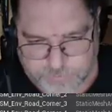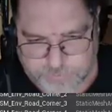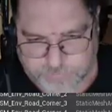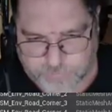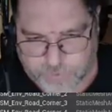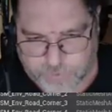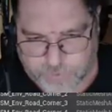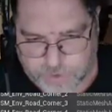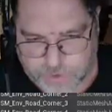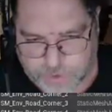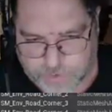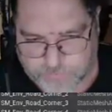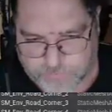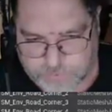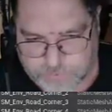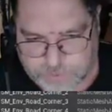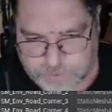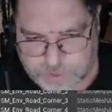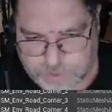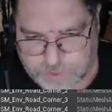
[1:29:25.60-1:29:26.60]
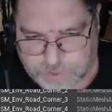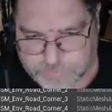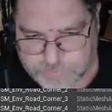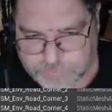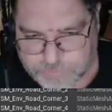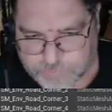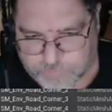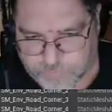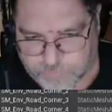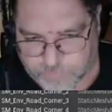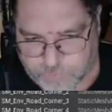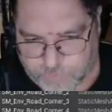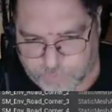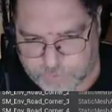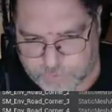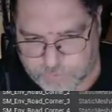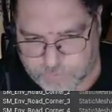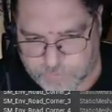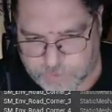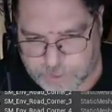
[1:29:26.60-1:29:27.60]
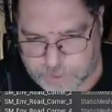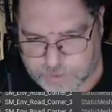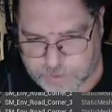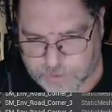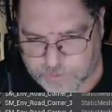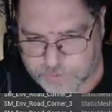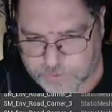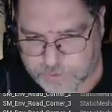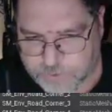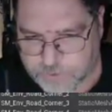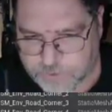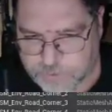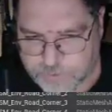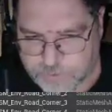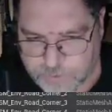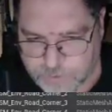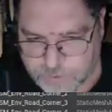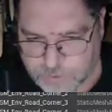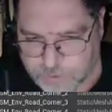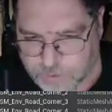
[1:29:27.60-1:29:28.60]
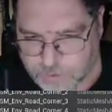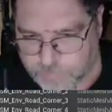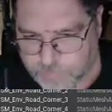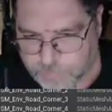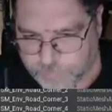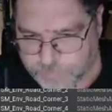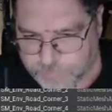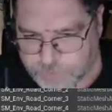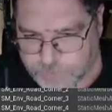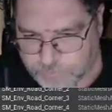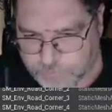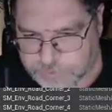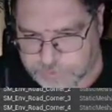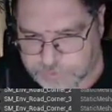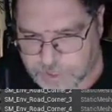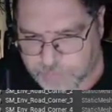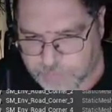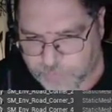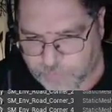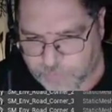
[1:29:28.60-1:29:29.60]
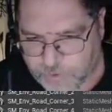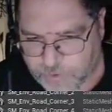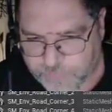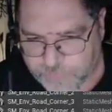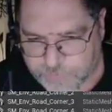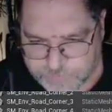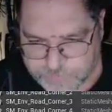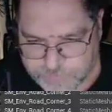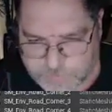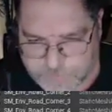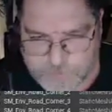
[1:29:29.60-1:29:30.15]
of all kind of different types, revolving grenade launcher, a couple sniper rifles. Man,